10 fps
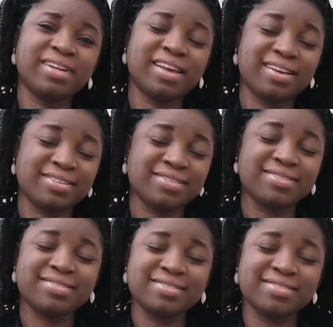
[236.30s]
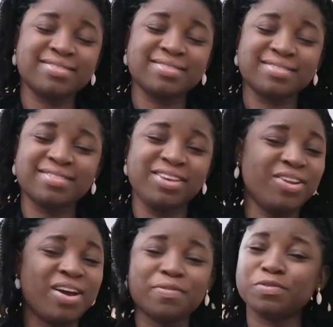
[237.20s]
Yes, you
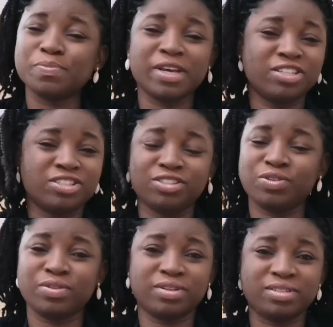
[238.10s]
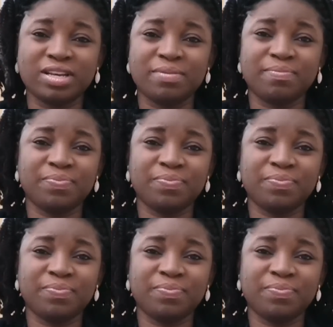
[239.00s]
don't have to be in charge all the time.